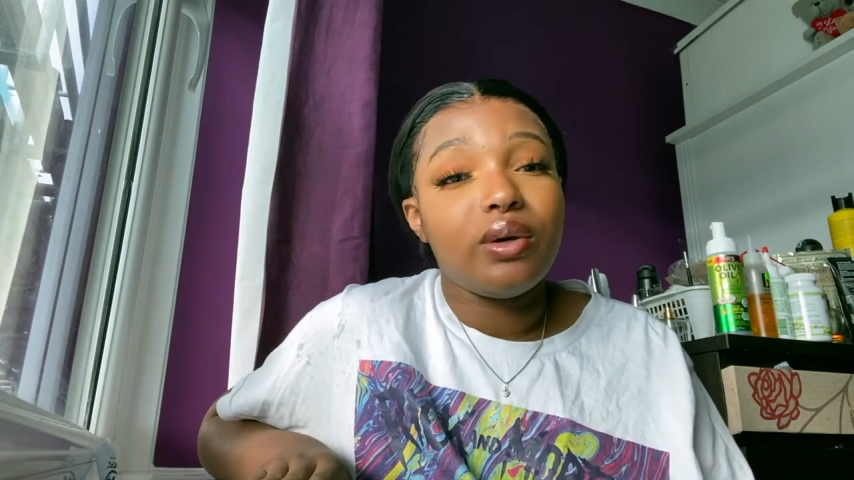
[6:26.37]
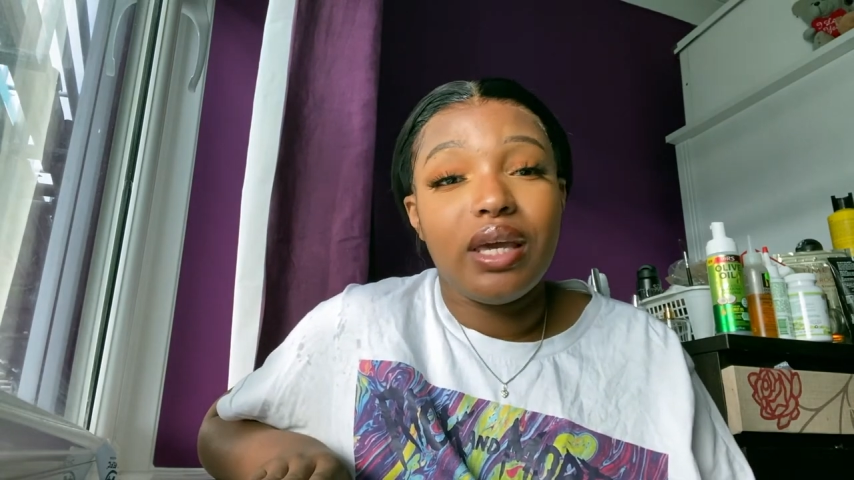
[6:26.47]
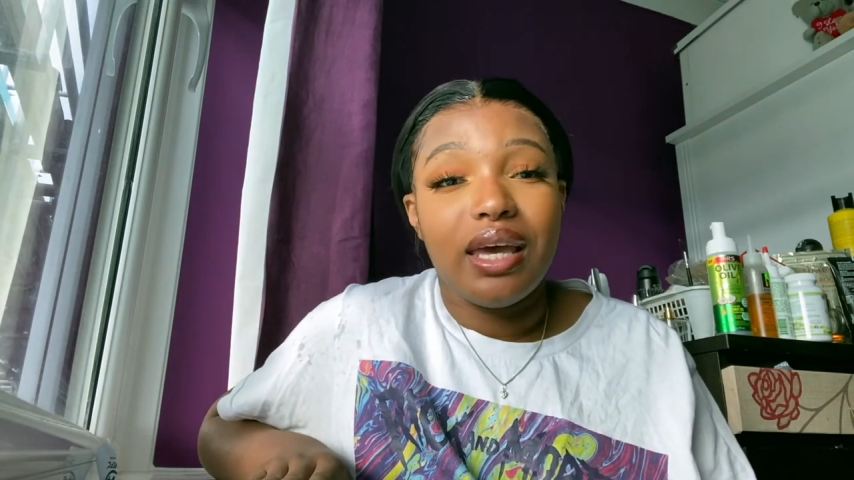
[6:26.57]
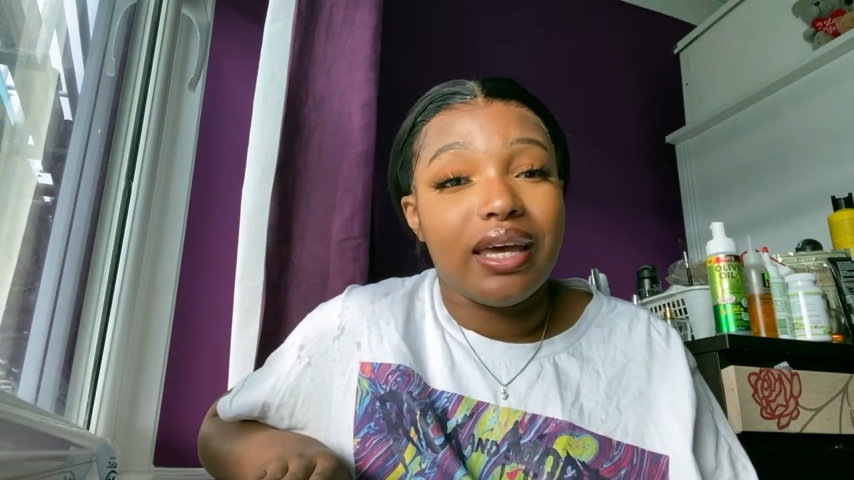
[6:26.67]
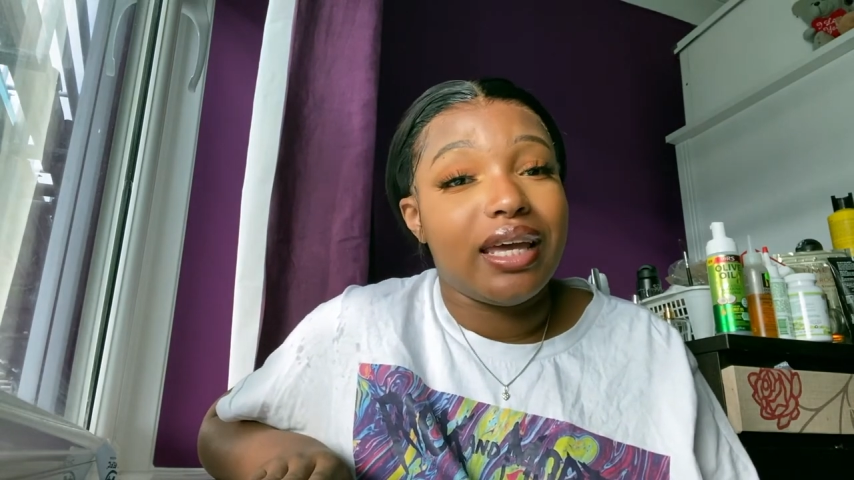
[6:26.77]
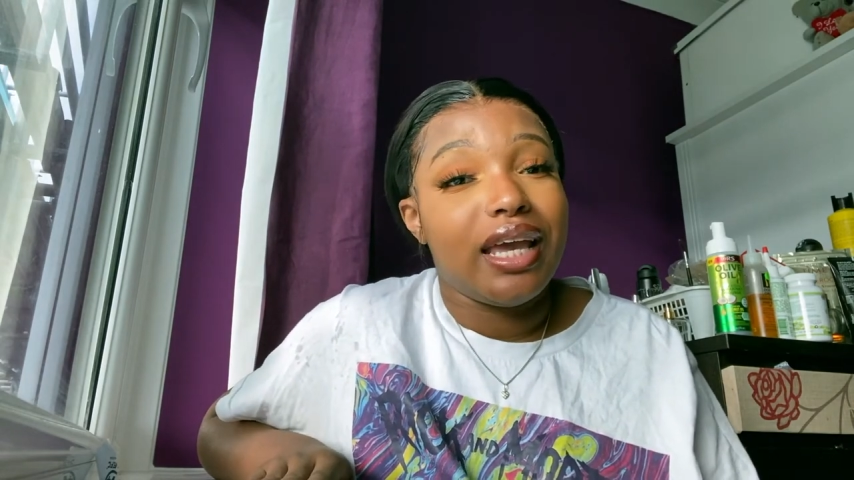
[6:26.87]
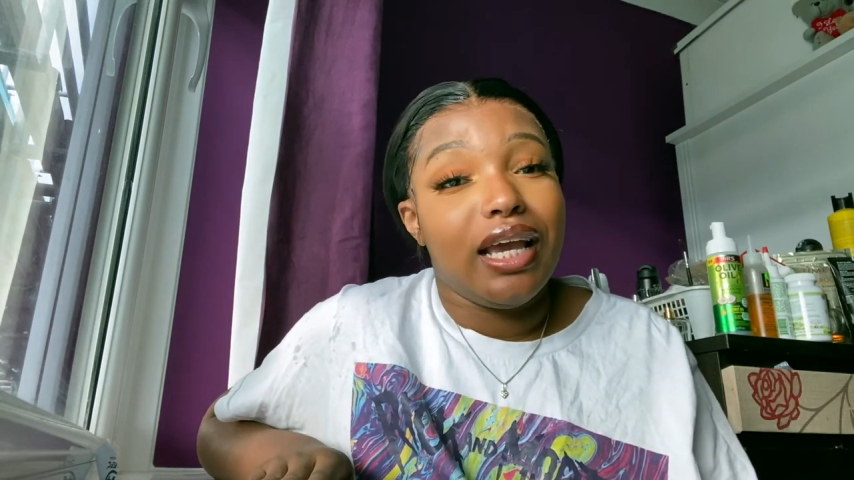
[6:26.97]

yeah,